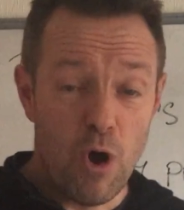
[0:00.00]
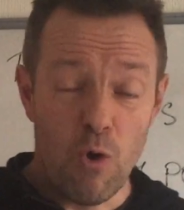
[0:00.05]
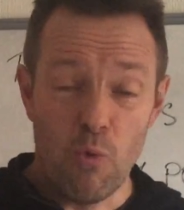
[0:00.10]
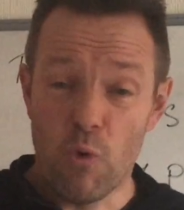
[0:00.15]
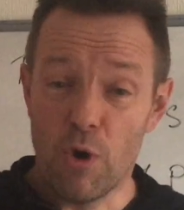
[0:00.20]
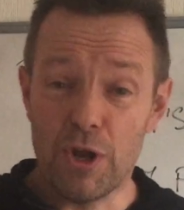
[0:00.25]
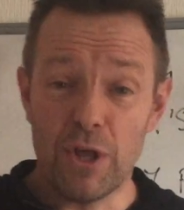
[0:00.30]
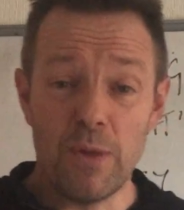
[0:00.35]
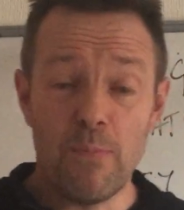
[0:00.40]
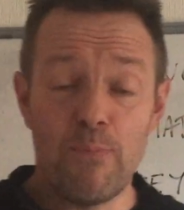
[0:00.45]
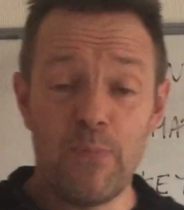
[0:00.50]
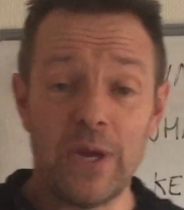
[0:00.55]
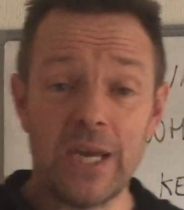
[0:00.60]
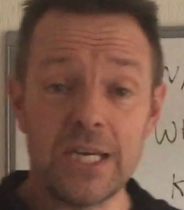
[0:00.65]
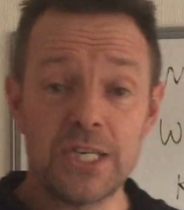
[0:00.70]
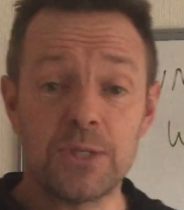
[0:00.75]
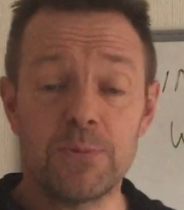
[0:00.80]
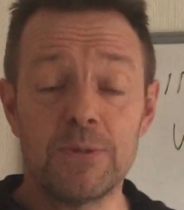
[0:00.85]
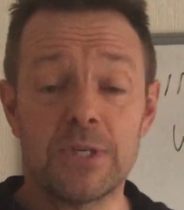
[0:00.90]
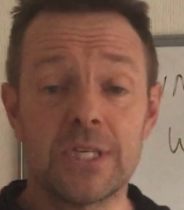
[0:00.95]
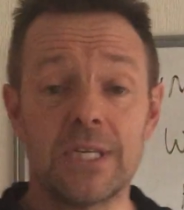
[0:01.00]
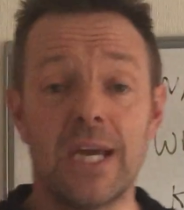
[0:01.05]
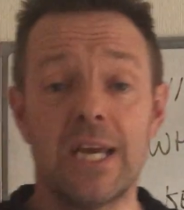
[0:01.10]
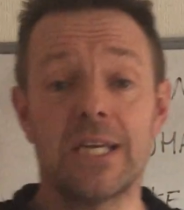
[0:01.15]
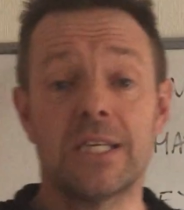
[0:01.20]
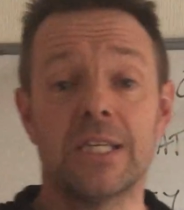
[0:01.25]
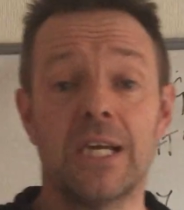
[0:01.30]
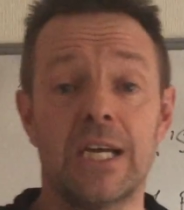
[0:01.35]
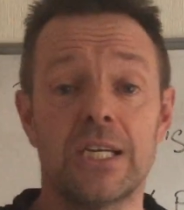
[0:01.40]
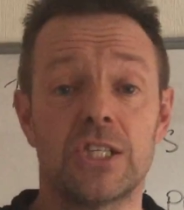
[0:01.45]
One of the biggest
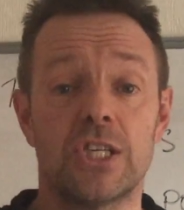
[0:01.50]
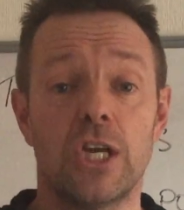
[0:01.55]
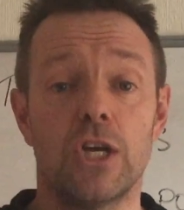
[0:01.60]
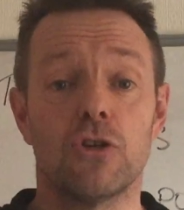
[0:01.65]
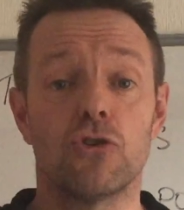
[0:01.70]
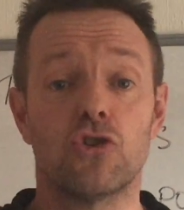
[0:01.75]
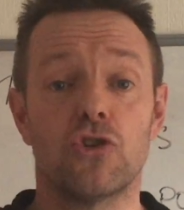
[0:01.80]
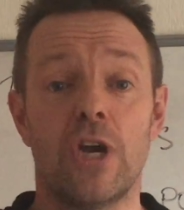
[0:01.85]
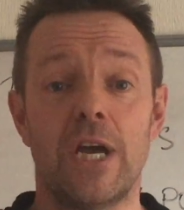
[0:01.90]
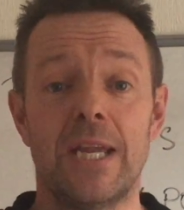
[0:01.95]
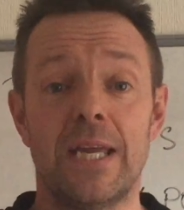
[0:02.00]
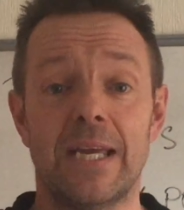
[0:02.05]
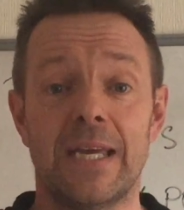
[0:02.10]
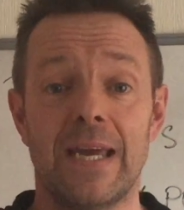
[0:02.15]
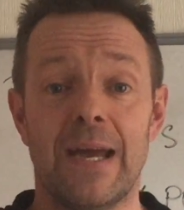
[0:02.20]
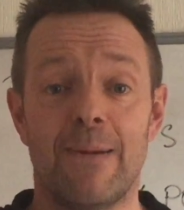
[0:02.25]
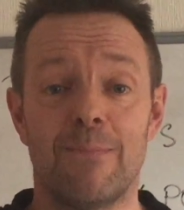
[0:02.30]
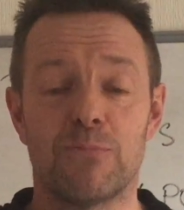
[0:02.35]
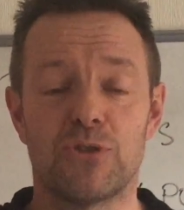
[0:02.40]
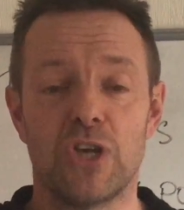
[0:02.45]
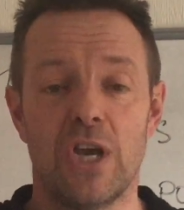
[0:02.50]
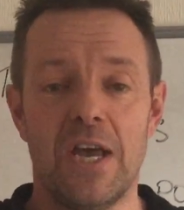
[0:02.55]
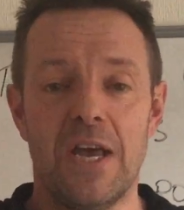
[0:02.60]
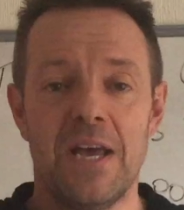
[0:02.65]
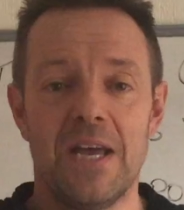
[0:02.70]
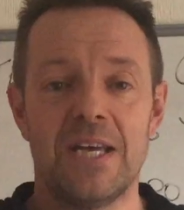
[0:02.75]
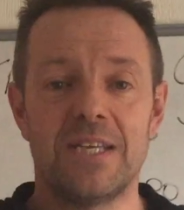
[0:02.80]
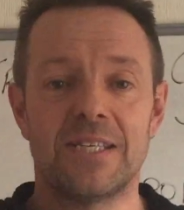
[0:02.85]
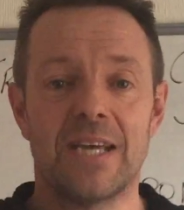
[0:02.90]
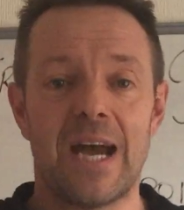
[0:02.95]
mistakes I see on training camps
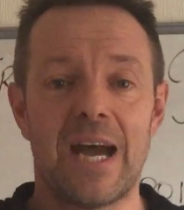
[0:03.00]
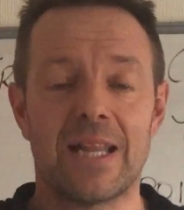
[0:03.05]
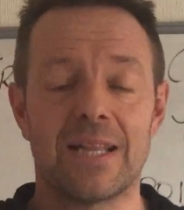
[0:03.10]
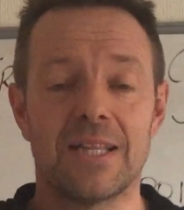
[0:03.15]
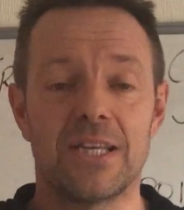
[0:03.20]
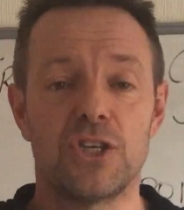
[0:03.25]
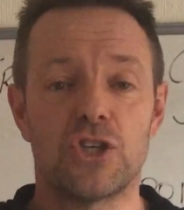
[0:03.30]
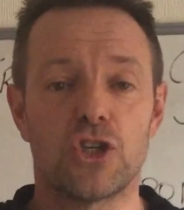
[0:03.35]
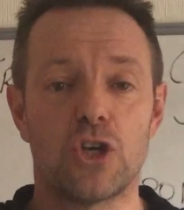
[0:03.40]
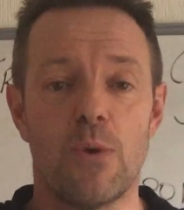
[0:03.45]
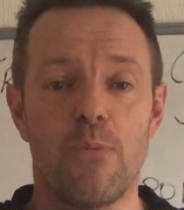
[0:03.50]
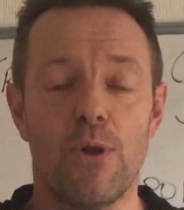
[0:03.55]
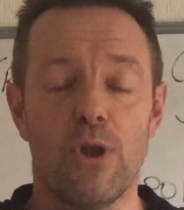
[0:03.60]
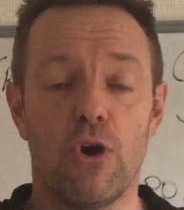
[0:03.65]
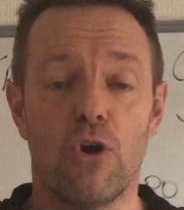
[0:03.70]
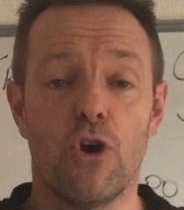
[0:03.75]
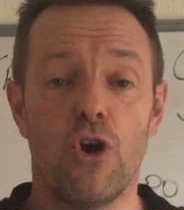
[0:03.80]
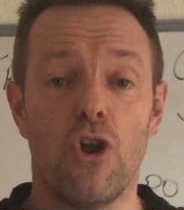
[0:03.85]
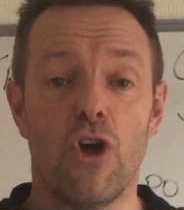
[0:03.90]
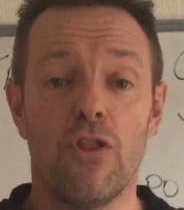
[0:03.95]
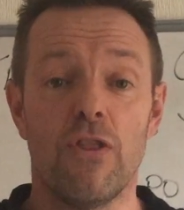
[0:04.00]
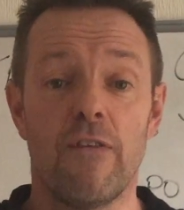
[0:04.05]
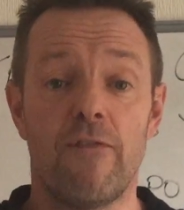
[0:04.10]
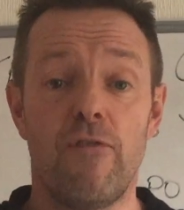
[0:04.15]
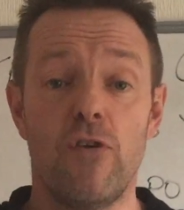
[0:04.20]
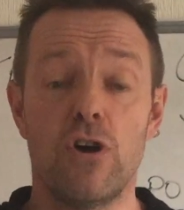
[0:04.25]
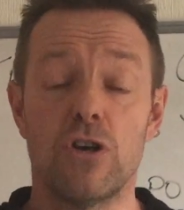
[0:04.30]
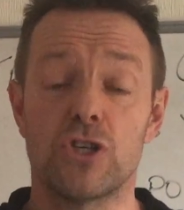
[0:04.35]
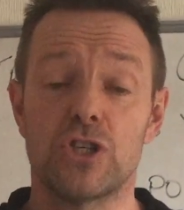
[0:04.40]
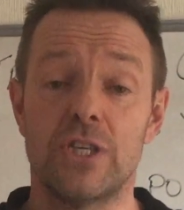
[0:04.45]
is athletes come along and on the
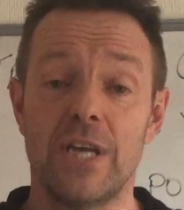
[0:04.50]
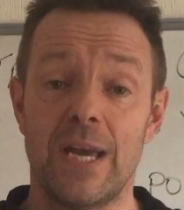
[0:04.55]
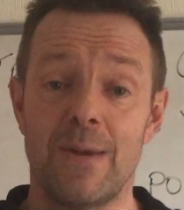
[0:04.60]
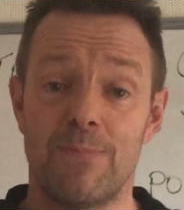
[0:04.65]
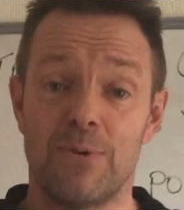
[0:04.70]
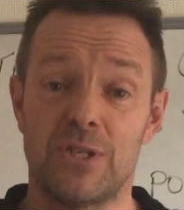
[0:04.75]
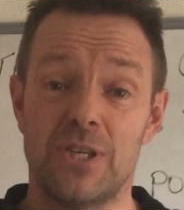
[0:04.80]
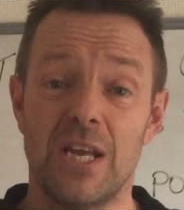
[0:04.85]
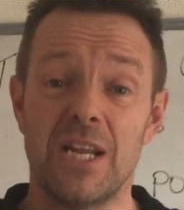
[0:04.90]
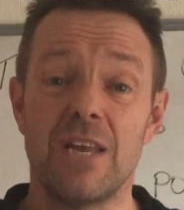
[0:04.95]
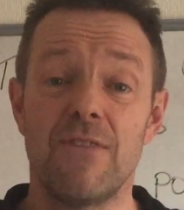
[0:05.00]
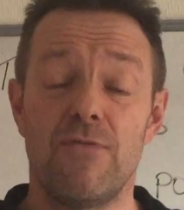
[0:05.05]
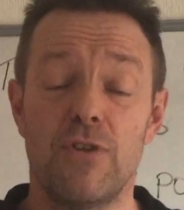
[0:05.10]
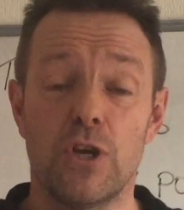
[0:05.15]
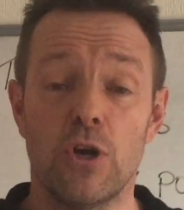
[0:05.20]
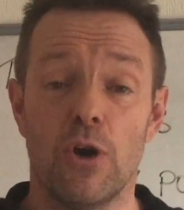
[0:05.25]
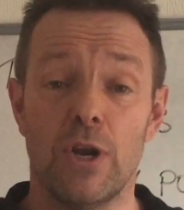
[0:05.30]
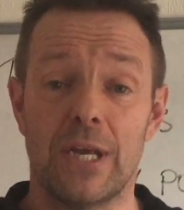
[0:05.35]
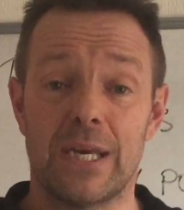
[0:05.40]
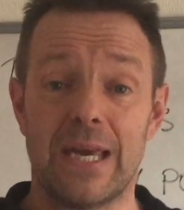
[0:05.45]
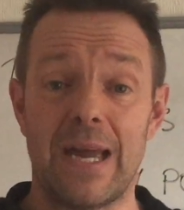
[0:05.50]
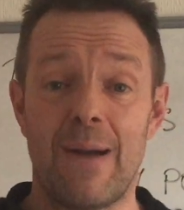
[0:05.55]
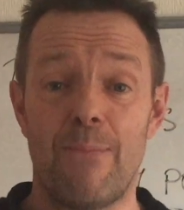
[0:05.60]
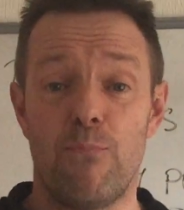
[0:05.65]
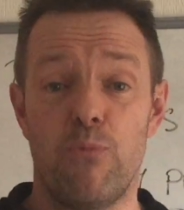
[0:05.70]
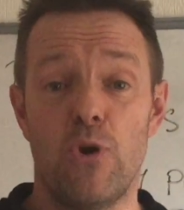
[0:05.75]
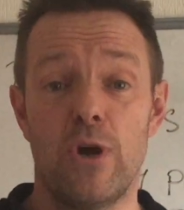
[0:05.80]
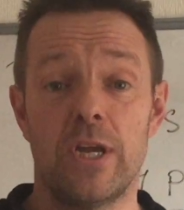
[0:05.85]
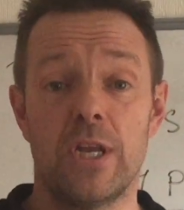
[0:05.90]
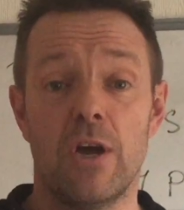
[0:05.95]
first day, particularly if you go on a
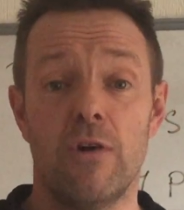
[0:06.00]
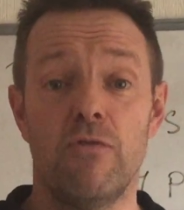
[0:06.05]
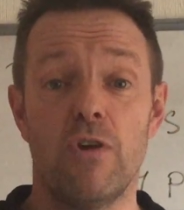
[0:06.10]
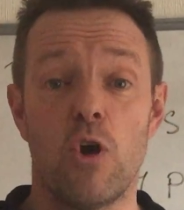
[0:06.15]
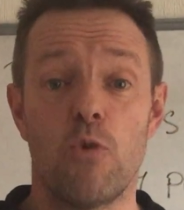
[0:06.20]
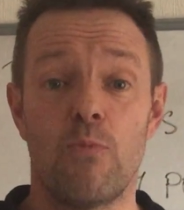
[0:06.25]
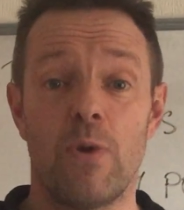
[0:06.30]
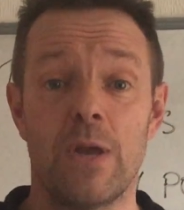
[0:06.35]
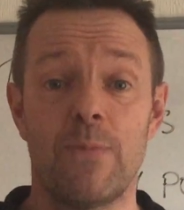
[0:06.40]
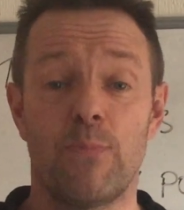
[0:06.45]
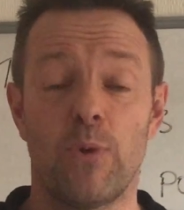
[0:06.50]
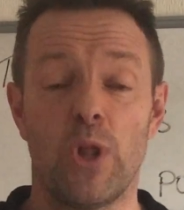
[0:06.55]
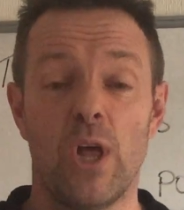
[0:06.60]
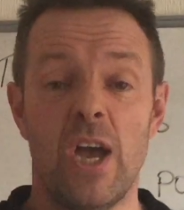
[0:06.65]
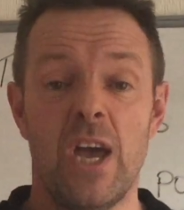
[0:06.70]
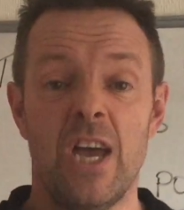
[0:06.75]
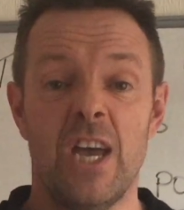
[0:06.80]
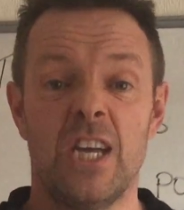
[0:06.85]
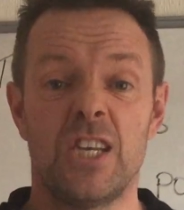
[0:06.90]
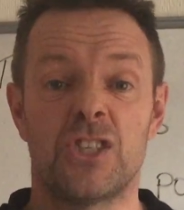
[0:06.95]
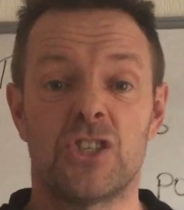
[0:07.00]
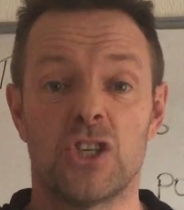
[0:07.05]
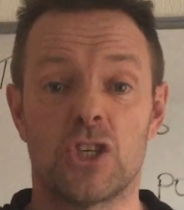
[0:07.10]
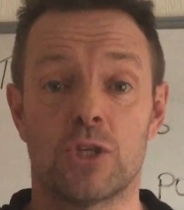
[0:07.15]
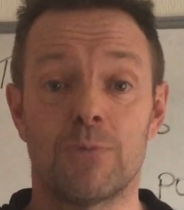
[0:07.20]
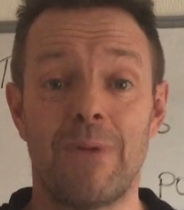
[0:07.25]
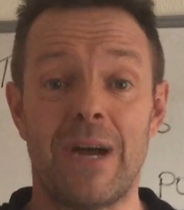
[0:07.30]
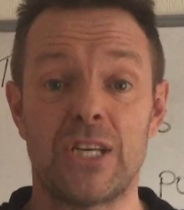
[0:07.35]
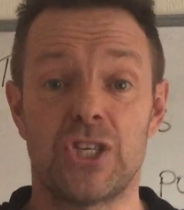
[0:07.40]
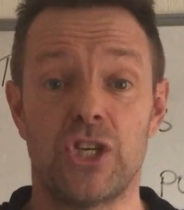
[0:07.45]
camp where you don't know people, is to
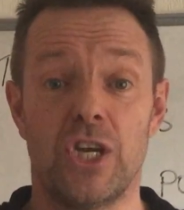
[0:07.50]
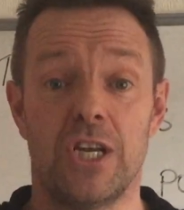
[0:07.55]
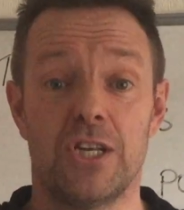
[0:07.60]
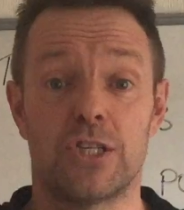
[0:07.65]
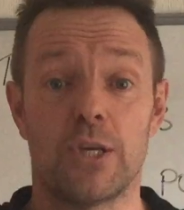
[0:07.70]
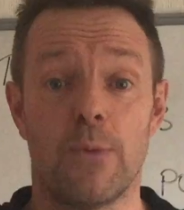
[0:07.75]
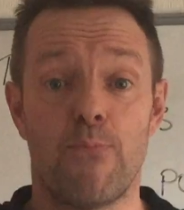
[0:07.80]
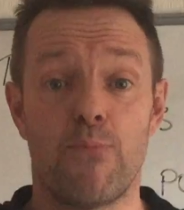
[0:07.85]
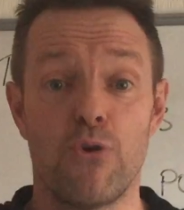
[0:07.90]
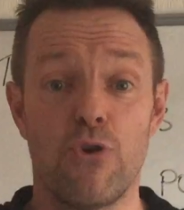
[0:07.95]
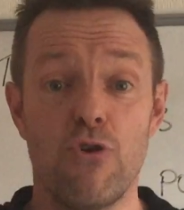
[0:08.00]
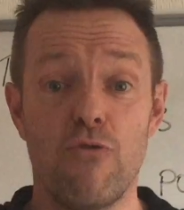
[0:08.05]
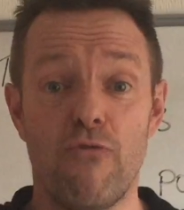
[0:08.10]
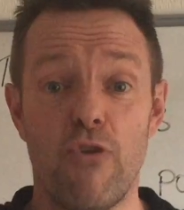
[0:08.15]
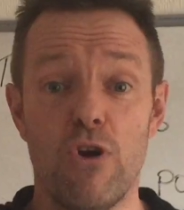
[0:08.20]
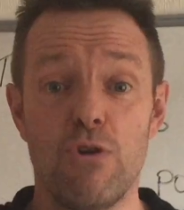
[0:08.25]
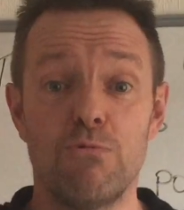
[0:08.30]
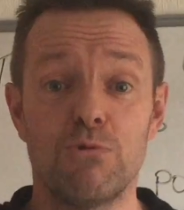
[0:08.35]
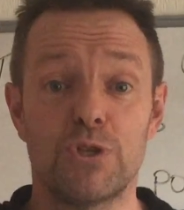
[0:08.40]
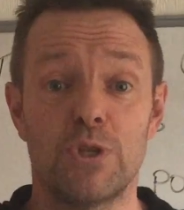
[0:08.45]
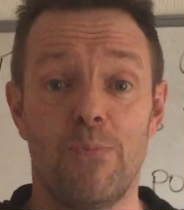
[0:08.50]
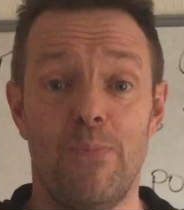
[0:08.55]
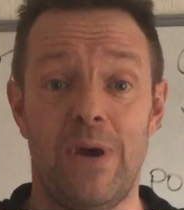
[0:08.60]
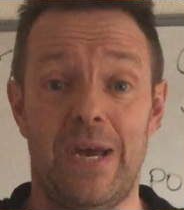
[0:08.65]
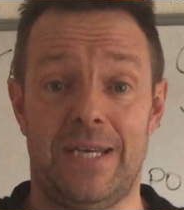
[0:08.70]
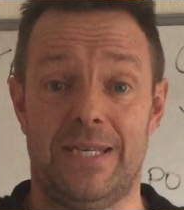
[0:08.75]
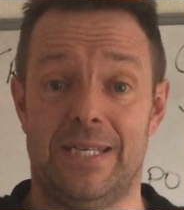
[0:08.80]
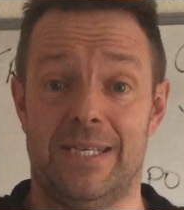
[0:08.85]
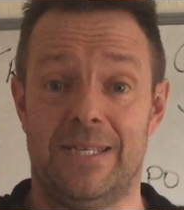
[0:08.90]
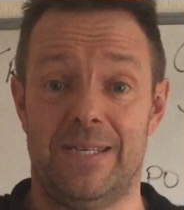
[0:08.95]
smash it, to prove who's the
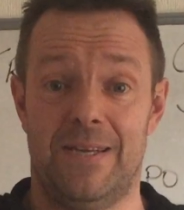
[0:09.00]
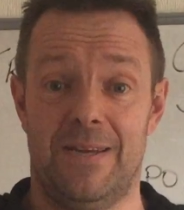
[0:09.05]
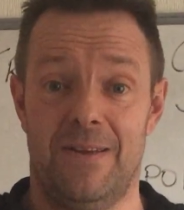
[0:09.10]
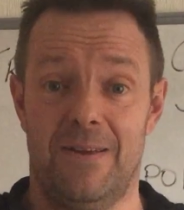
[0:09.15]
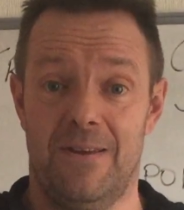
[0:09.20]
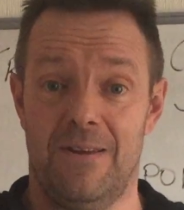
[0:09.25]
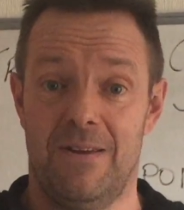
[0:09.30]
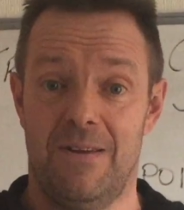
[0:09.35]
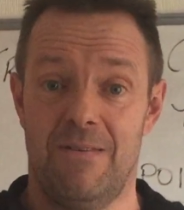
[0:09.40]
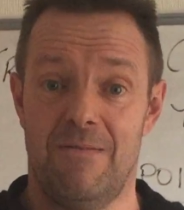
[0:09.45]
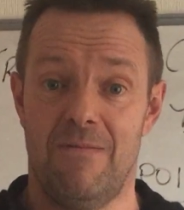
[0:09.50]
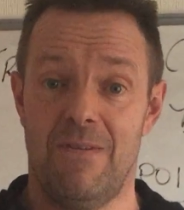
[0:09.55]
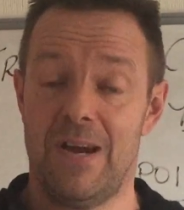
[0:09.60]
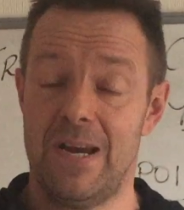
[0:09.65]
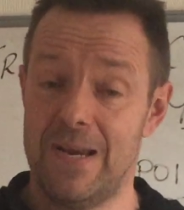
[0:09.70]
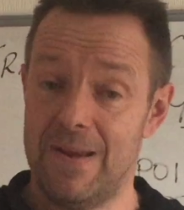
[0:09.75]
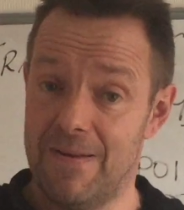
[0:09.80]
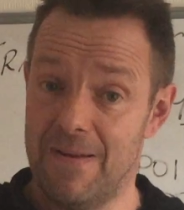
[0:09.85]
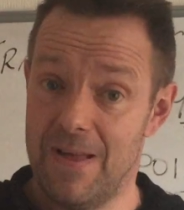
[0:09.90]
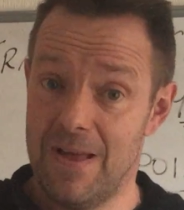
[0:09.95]
best, right?